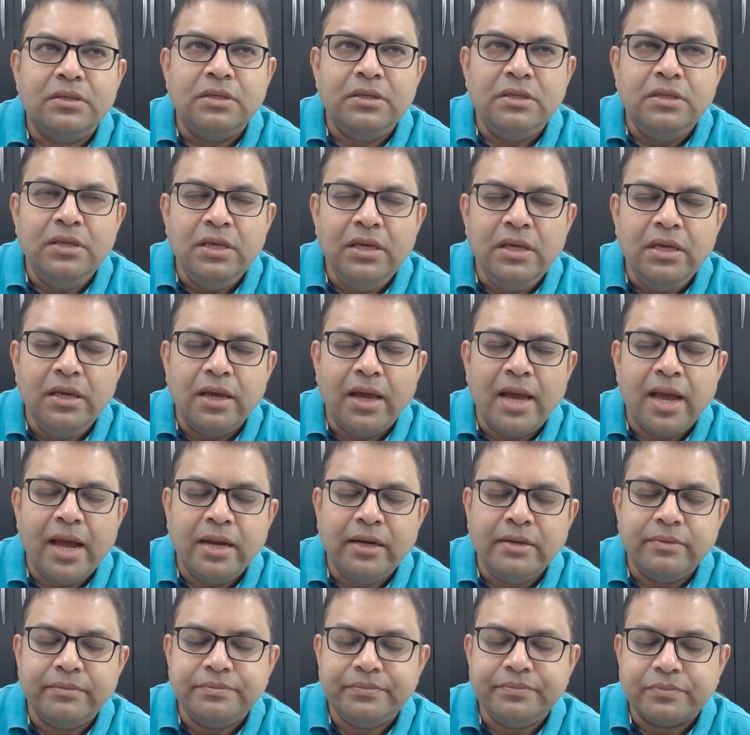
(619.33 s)
he
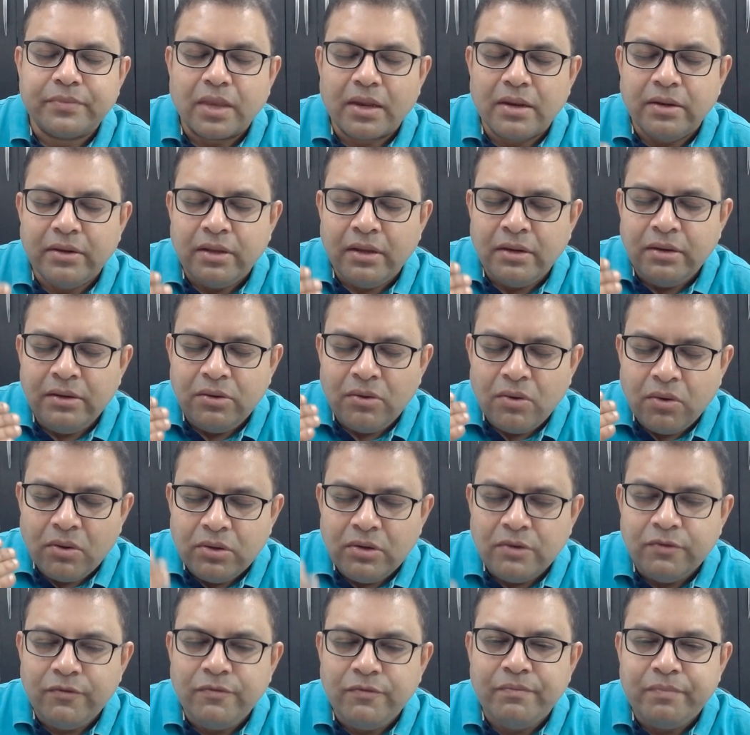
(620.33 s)
had done
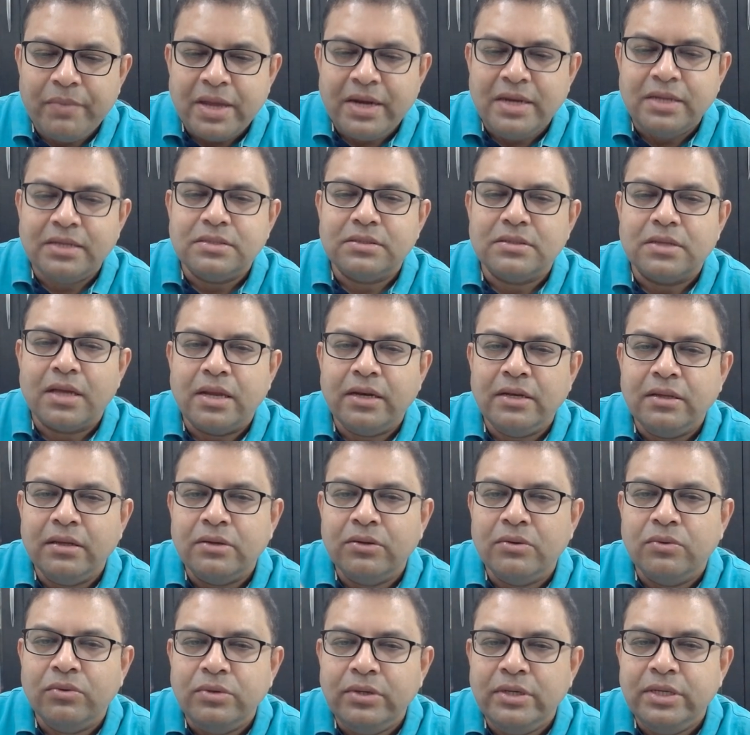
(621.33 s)
lot of penance and the
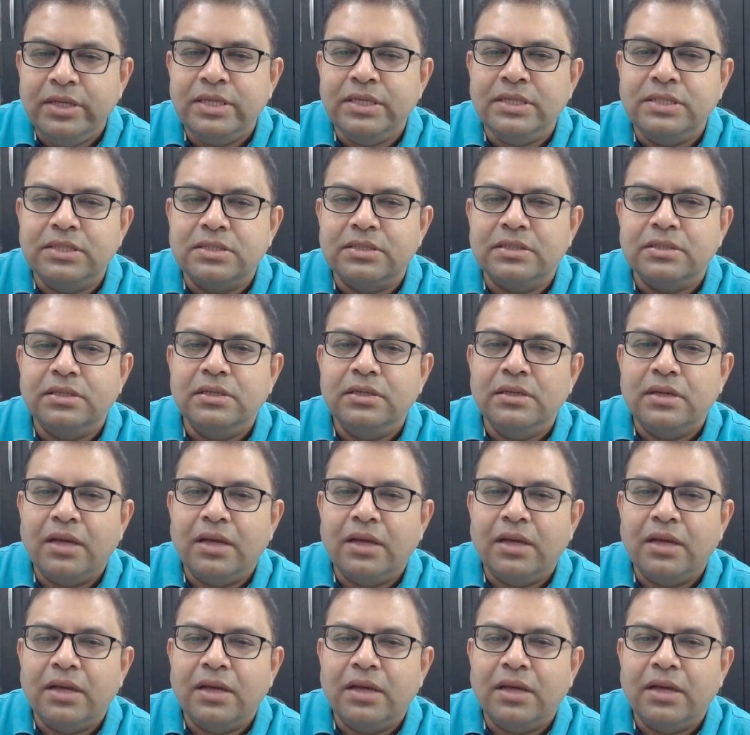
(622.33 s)
good deeds